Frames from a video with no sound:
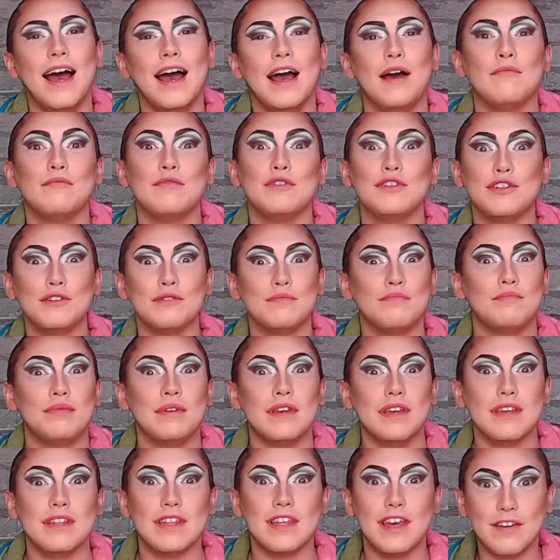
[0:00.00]
you should be
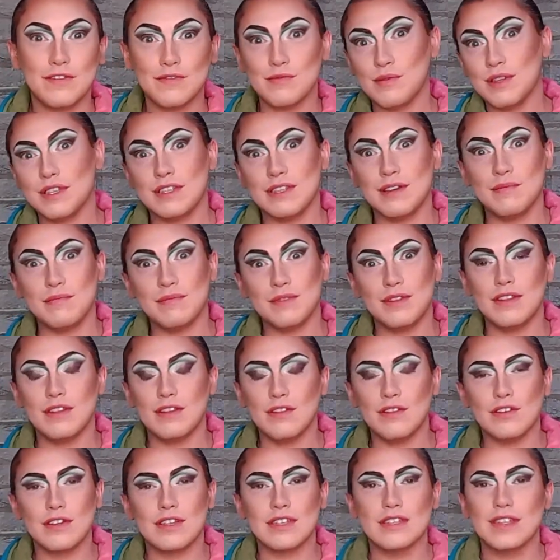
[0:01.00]
left with something that
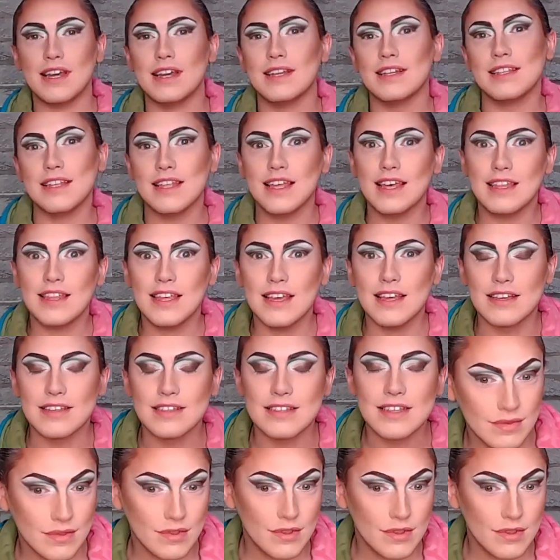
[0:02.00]
looks kind of like this.